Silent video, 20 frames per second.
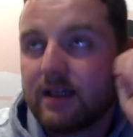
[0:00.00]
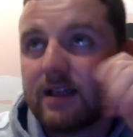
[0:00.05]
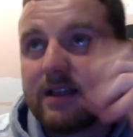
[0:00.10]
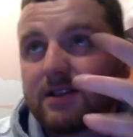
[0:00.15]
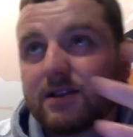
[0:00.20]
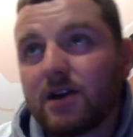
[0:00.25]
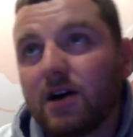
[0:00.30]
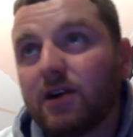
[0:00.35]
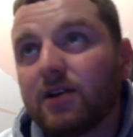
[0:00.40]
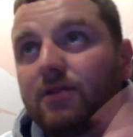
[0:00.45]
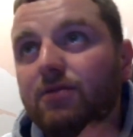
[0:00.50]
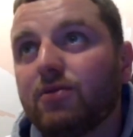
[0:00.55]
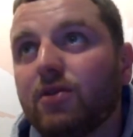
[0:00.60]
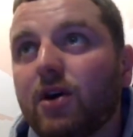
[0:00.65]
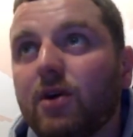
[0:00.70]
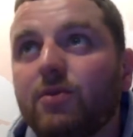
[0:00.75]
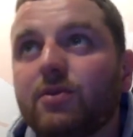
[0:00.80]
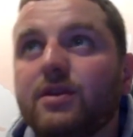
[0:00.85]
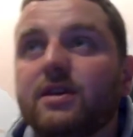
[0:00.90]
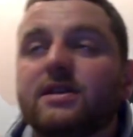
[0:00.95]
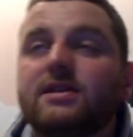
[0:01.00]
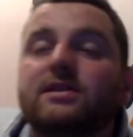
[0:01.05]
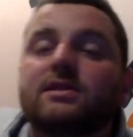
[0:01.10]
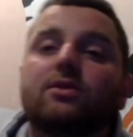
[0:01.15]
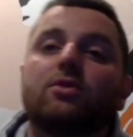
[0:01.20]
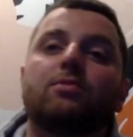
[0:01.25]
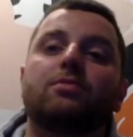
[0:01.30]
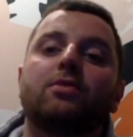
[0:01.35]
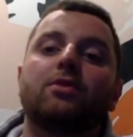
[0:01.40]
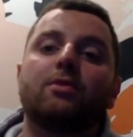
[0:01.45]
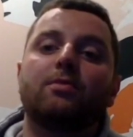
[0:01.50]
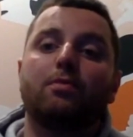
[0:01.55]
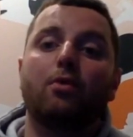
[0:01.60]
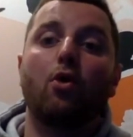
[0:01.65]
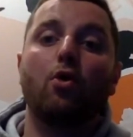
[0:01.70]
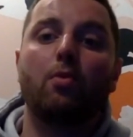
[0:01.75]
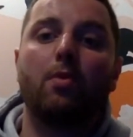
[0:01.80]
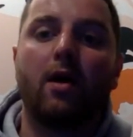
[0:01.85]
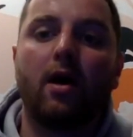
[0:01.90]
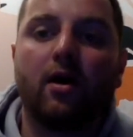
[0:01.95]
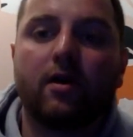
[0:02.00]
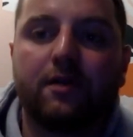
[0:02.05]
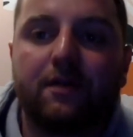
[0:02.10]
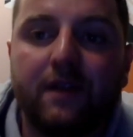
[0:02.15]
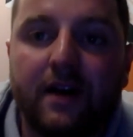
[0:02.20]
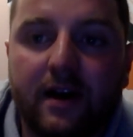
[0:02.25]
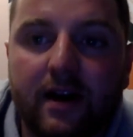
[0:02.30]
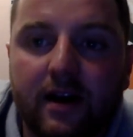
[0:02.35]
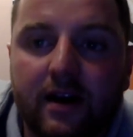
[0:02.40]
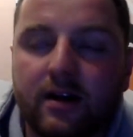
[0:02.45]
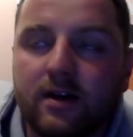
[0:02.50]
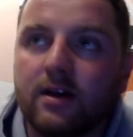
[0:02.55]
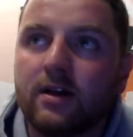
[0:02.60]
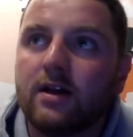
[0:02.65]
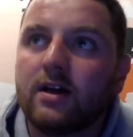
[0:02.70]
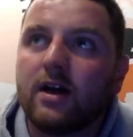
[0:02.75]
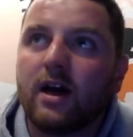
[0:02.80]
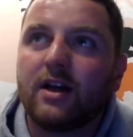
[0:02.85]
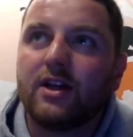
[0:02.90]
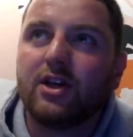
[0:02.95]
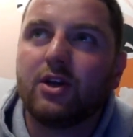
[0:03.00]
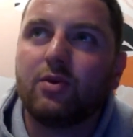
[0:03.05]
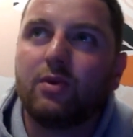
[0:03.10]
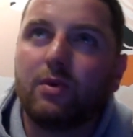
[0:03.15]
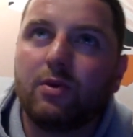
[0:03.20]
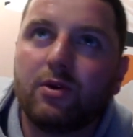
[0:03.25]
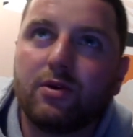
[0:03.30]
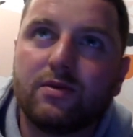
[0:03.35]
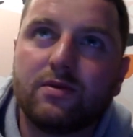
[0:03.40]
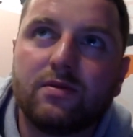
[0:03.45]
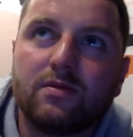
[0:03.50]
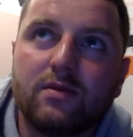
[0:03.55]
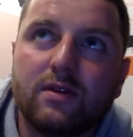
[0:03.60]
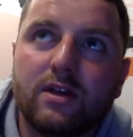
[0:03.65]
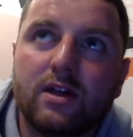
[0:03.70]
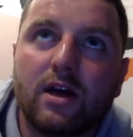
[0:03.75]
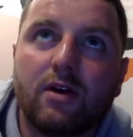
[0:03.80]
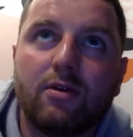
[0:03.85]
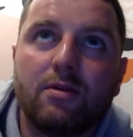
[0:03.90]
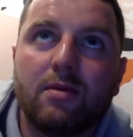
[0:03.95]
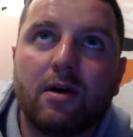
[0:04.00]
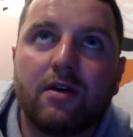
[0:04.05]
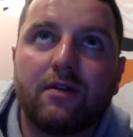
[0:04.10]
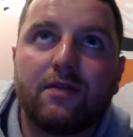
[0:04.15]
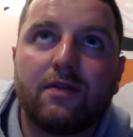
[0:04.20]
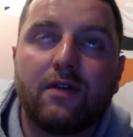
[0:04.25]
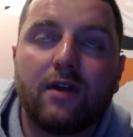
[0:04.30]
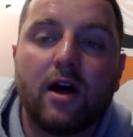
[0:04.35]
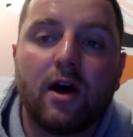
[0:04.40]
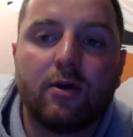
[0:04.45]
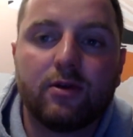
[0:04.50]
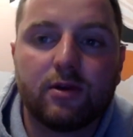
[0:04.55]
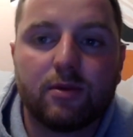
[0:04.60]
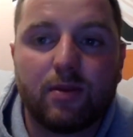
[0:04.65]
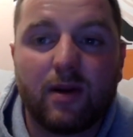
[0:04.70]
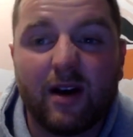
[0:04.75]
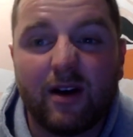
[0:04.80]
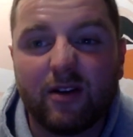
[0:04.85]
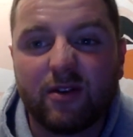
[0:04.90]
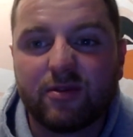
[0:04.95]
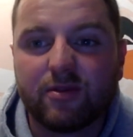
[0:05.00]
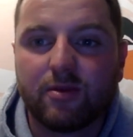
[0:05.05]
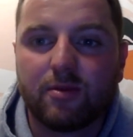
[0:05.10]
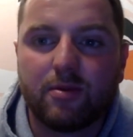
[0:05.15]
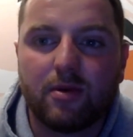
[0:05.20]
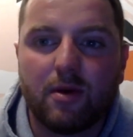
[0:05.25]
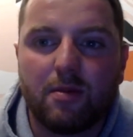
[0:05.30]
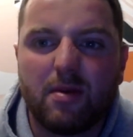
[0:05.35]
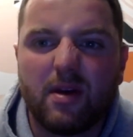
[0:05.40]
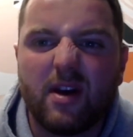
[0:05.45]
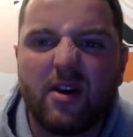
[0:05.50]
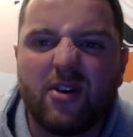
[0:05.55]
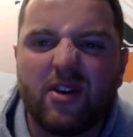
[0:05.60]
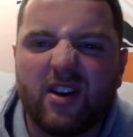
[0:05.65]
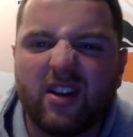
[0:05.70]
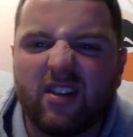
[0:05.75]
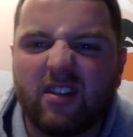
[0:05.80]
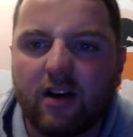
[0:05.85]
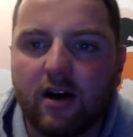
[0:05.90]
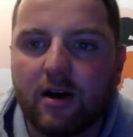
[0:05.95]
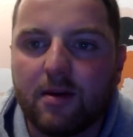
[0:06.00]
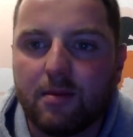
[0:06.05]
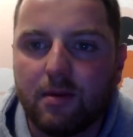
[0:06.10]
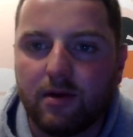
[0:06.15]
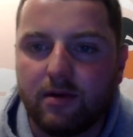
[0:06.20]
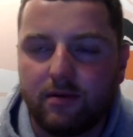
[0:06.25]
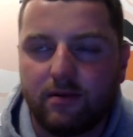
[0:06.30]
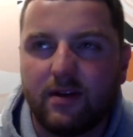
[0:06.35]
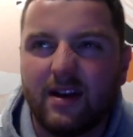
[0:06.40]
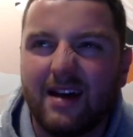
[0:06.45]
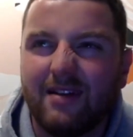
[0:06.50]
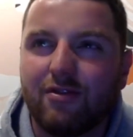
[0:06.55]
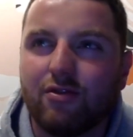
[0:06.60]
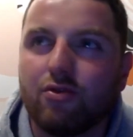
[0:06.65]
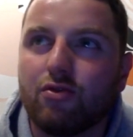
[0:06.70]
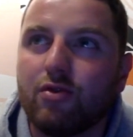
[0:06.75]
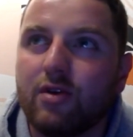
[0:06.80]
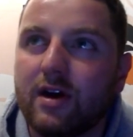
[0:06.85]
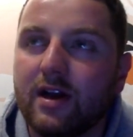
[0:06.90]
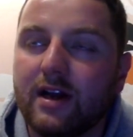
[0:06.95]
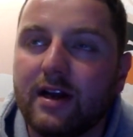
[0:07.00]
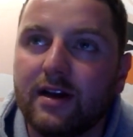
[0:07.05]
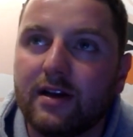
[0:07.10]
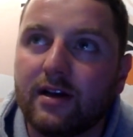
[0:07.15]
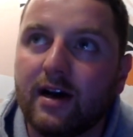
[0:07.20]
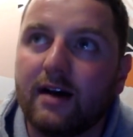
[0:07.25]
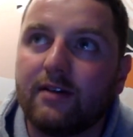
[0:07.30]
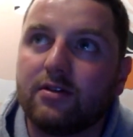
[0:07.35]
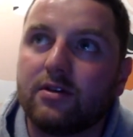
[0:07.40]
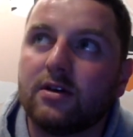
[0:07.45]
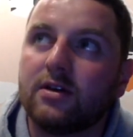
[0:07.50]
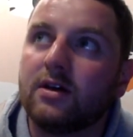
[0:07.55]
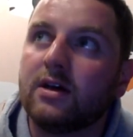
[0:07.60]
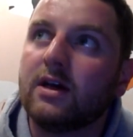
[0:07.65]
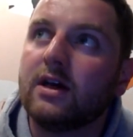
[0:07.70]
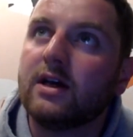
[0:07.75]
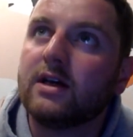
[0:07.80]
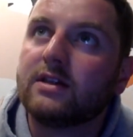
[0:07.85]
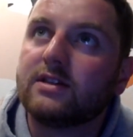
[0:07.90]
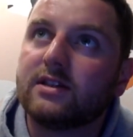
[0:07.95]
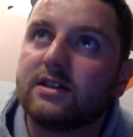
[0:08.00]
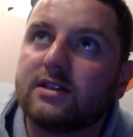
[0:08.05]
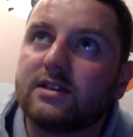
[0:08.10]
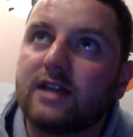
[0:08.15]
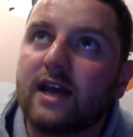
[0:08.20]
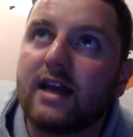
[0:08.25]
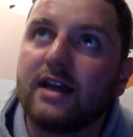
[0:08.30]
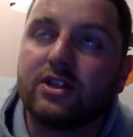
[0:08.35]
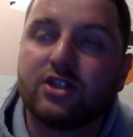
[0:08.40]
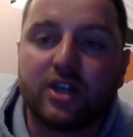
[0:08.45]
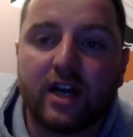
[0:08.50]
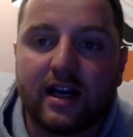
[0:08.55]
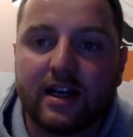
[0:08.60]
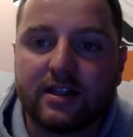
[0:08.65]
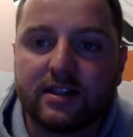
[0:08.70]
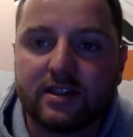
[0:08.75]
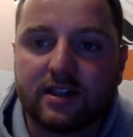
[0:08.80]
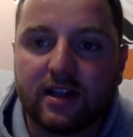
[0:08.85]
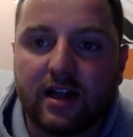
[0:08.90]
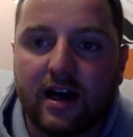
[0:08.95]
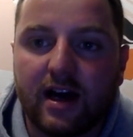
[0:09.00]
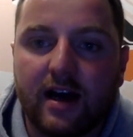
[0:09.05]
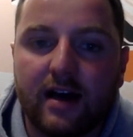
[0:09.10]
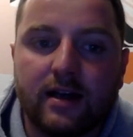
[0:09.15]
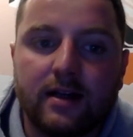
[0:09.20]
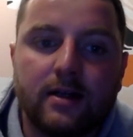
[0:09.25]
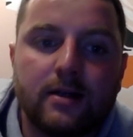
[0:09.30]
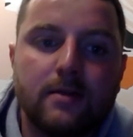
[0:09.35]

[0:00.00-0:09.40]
it's kind of right with this sort of the ballpark figure. I knew we would, you know, we might flirt with the playoffs for a, period of time, but never really going to have a sustained challenge at that.